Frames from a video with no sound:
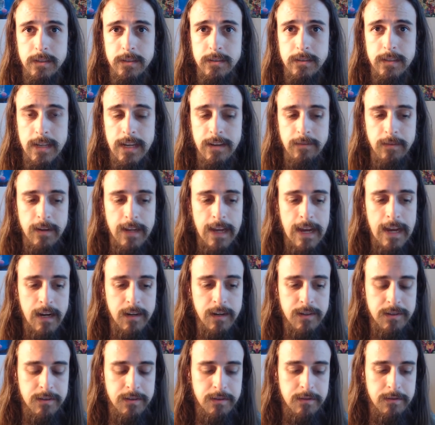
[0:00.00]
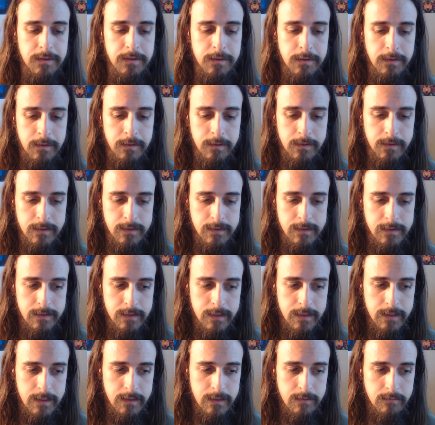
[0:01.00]
Every action you do,
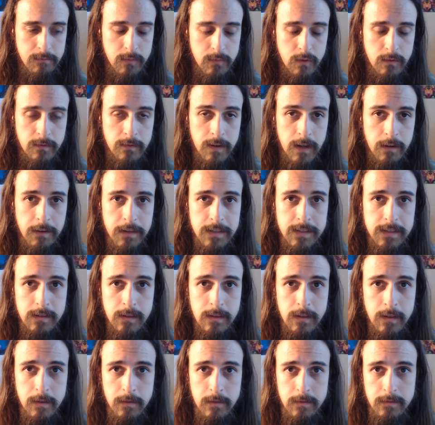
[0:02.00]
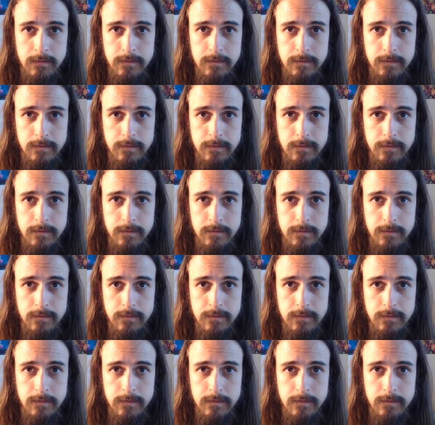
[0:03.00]
move very slow.